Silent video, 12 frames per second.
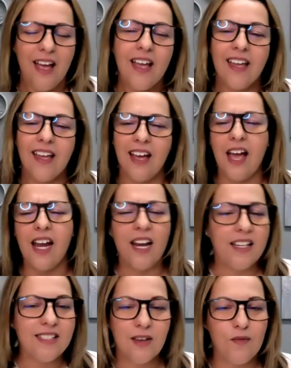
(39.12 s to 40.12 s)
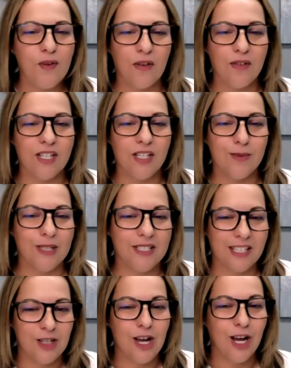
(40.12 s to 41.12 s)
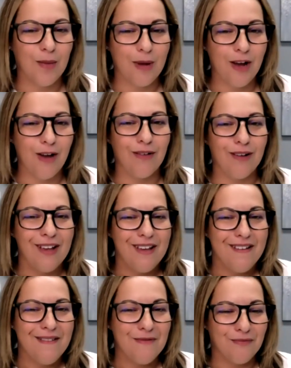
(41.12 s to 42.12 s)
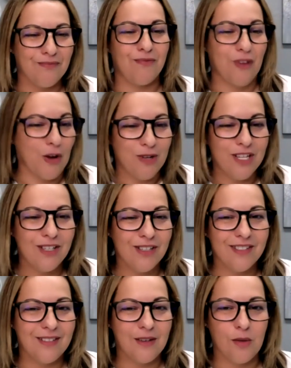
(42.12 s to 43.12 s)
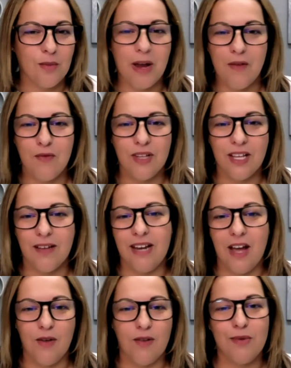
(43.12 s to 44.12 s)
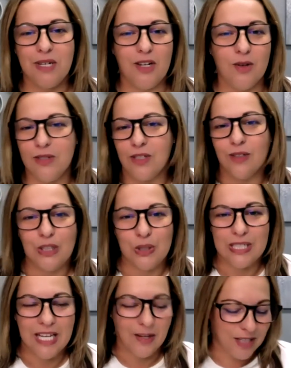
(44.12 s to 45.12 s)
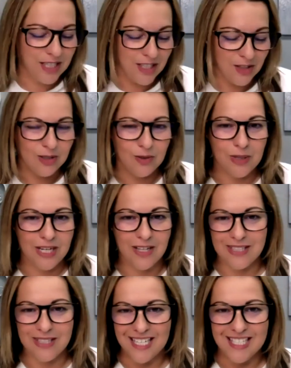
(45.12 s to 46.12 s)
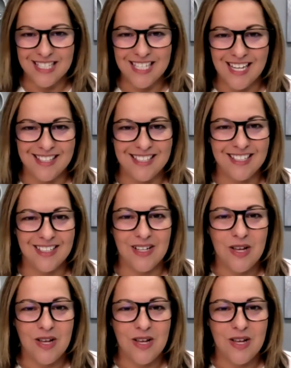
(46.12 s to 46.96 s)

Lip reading: Yeah, and I say Fountain Hills because I talk about Fountain Hills, so I feel like now everybody knows our little town here. So right outside of Scottsdale.